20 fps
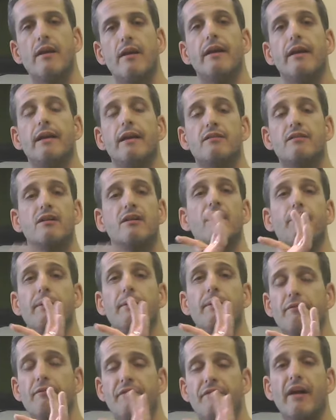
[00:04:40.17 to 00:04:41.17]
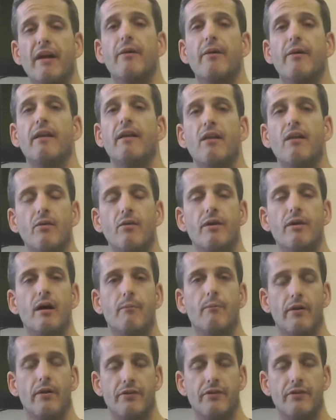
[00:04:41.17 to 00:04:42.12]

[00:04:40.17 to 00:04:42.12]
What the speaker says: is going to be a very low number.